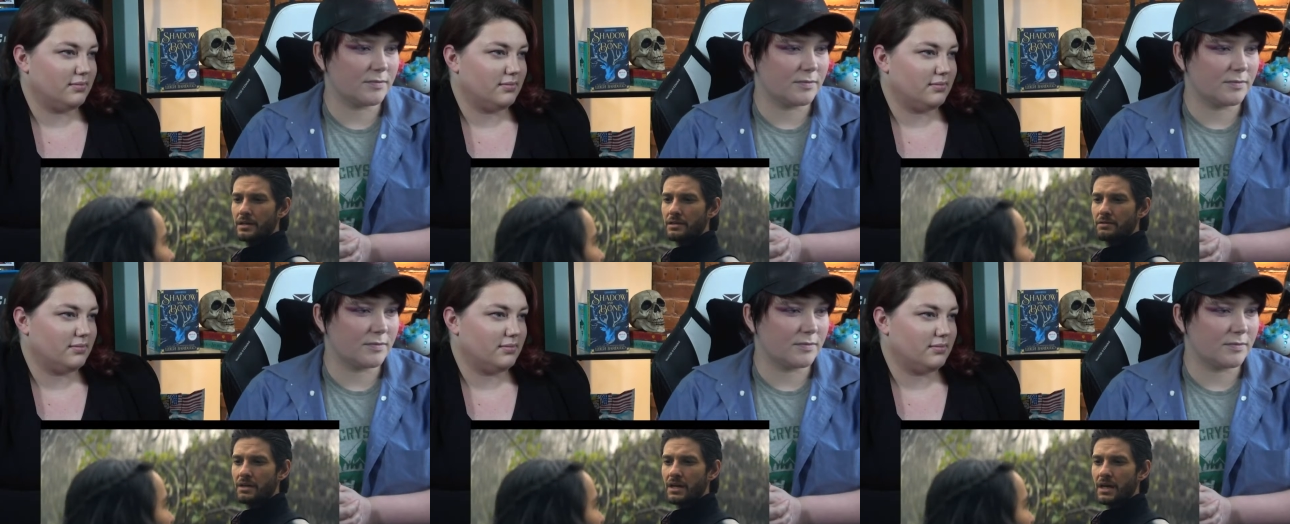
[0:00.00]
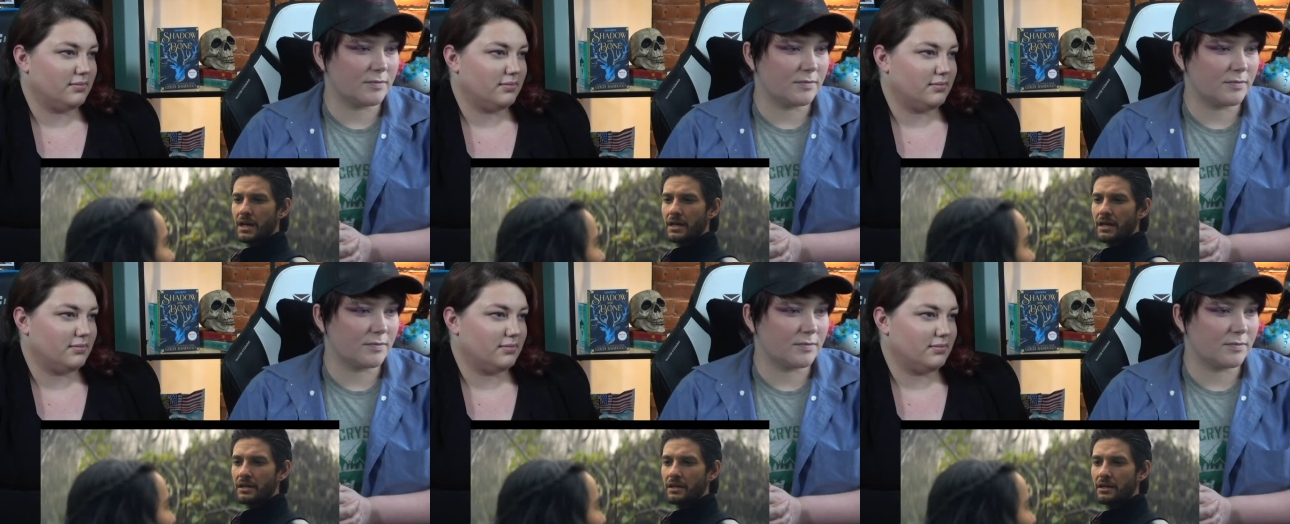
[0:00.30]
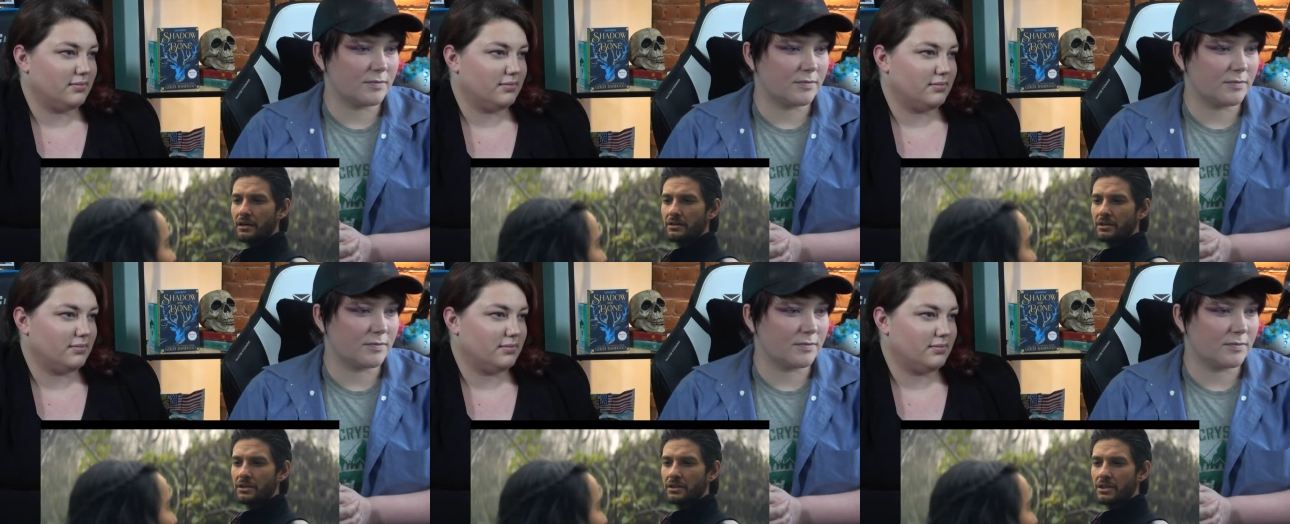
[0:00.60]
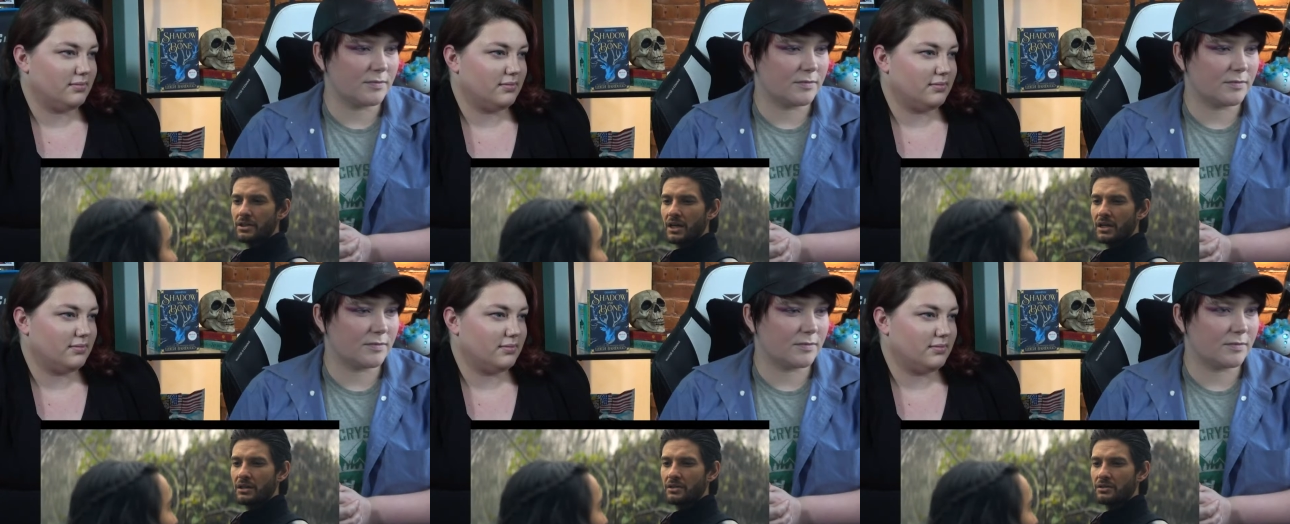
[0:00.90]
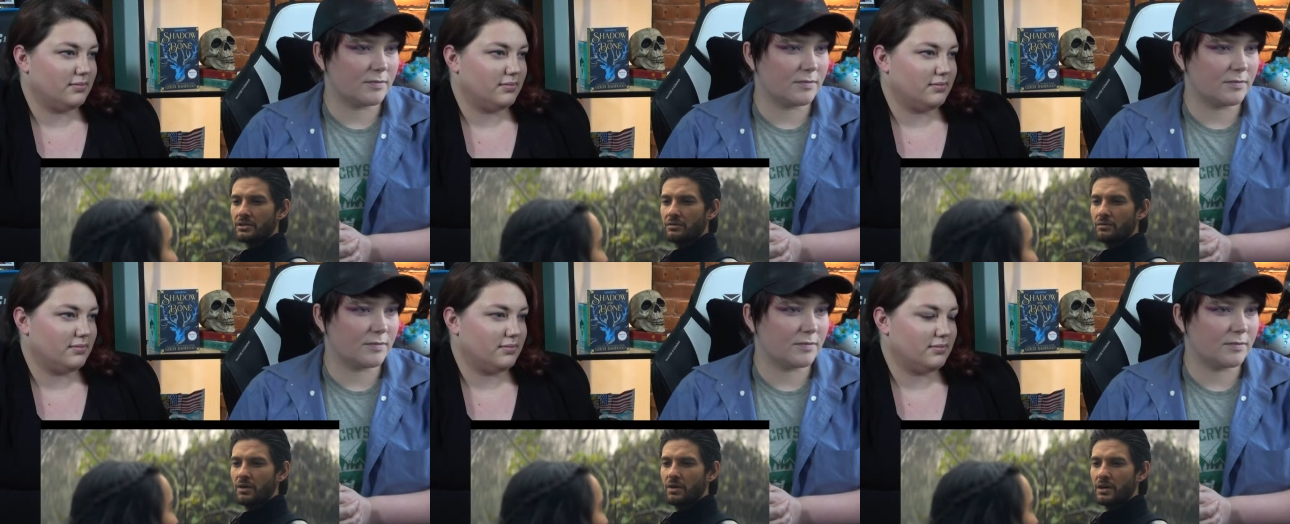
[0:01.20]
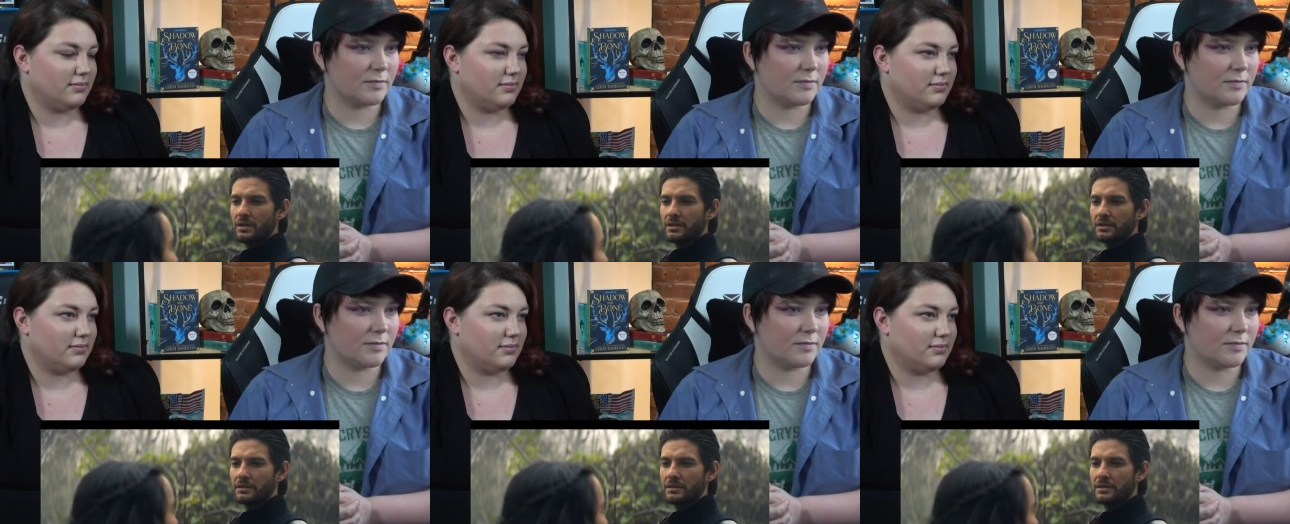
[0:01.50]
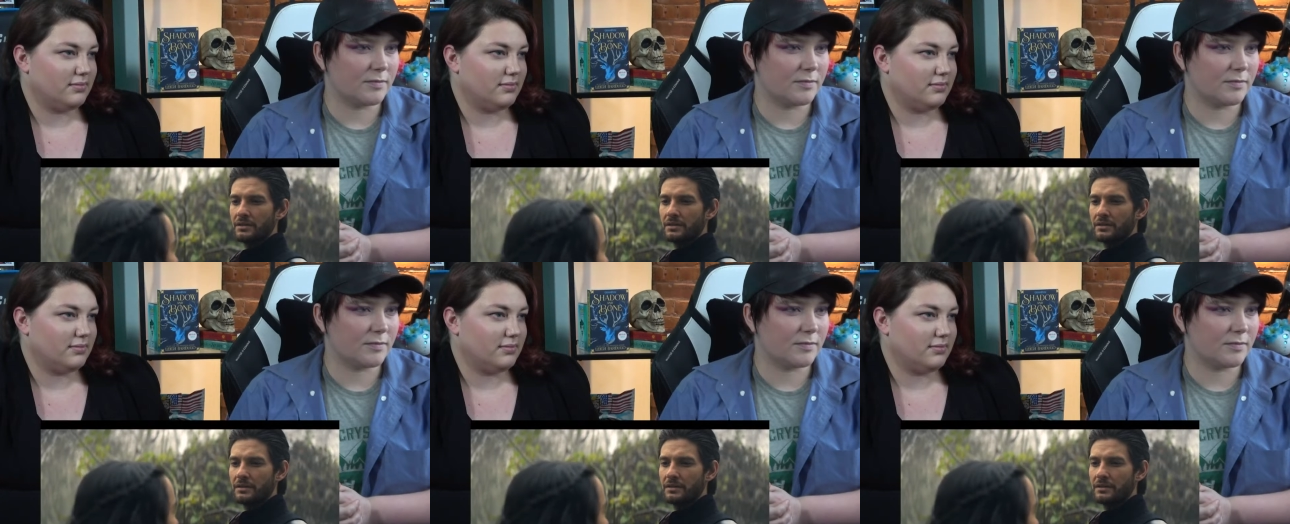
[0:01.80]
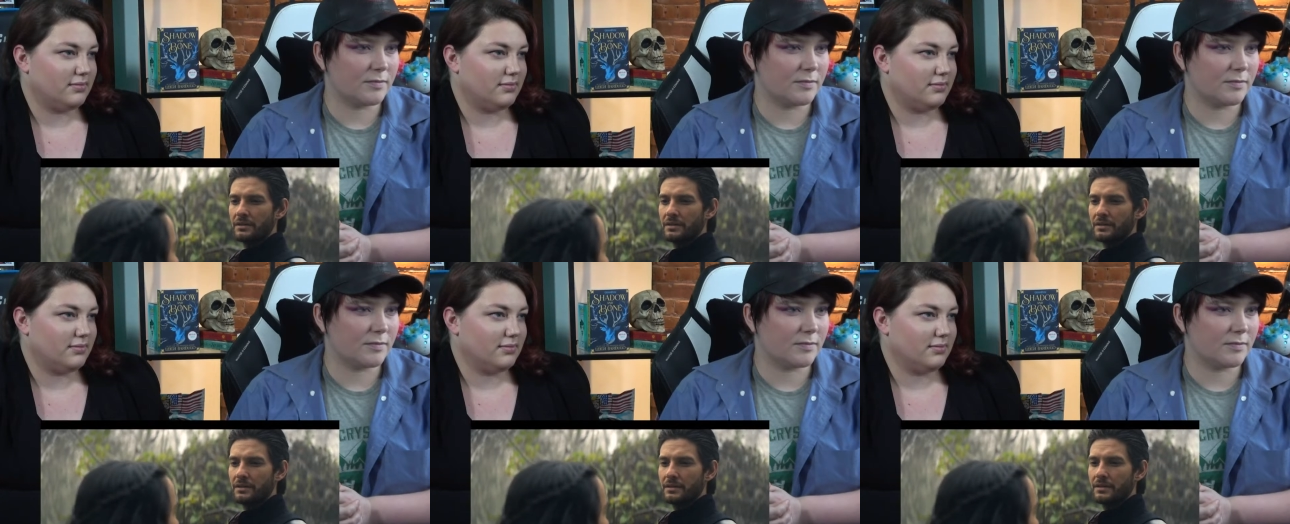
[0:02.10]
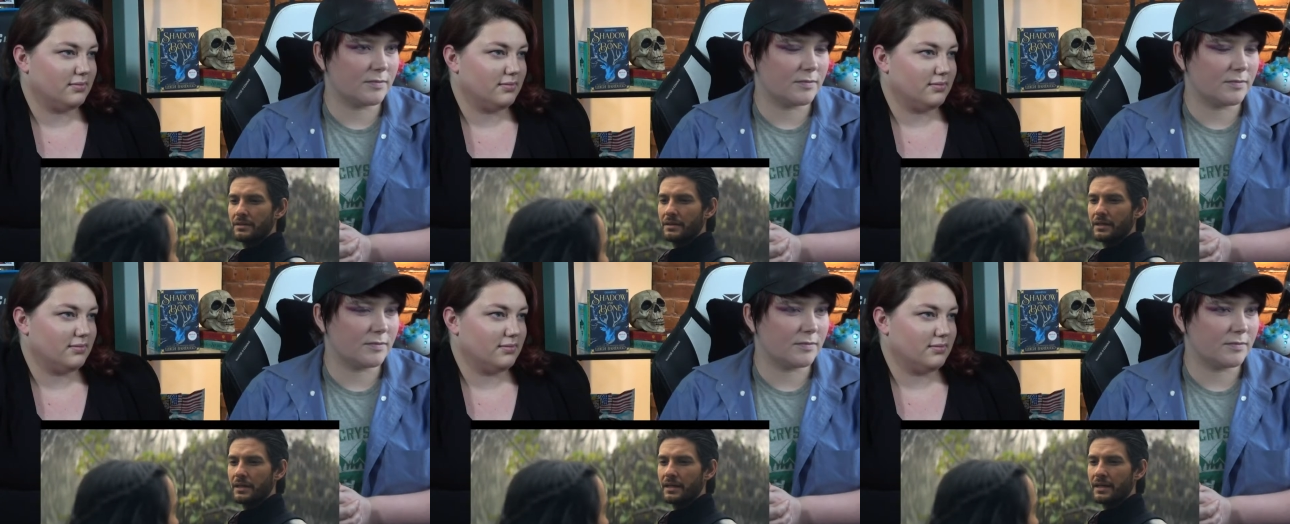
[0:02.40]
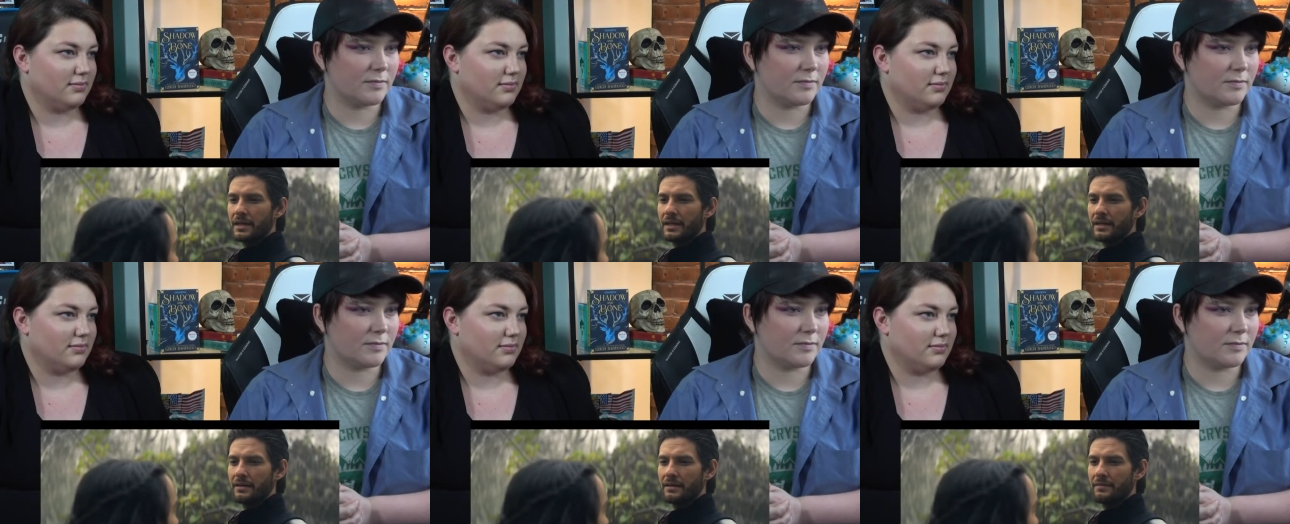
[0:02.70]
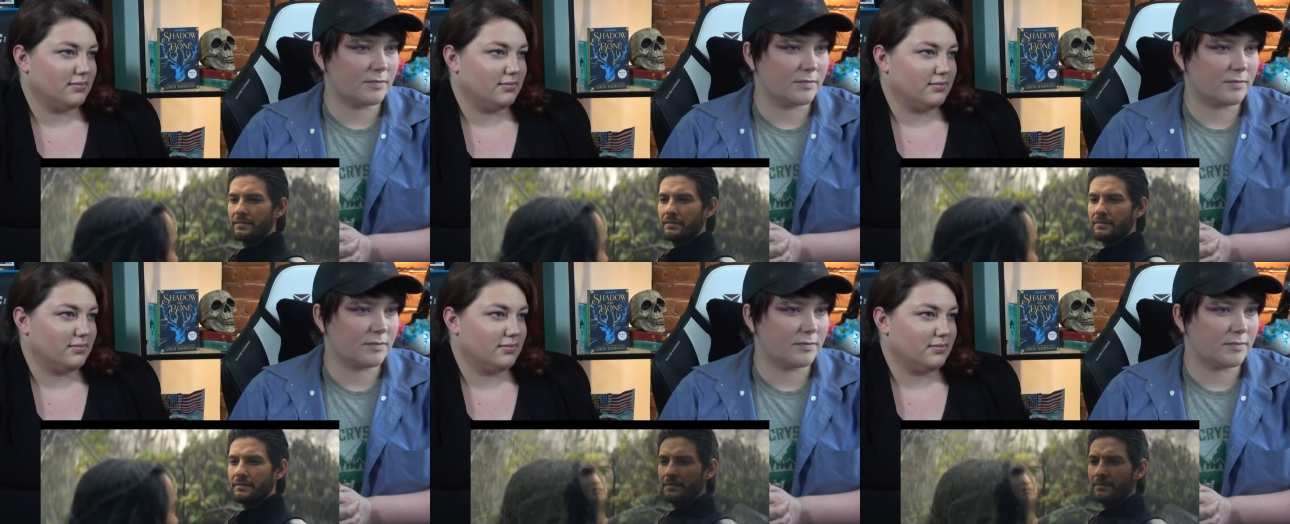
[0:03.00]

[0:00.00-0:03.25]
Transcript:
Speaker 1: You and I are going to change the world, Alina.